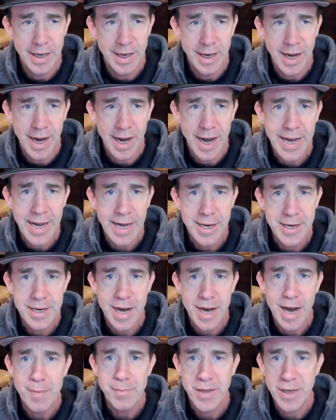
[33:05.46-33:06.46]
i
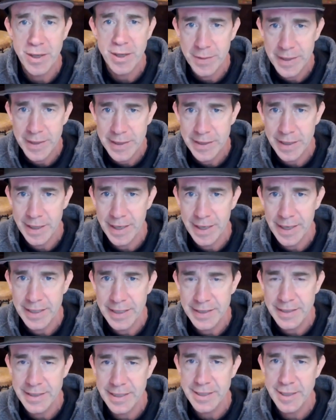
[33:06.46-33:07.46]
adopted originally a
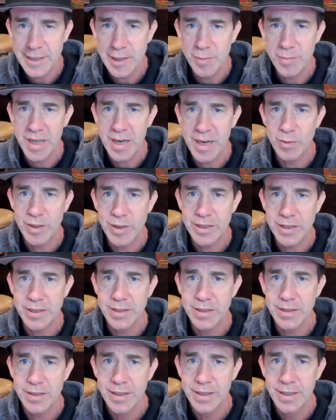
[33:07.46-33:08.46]
system that was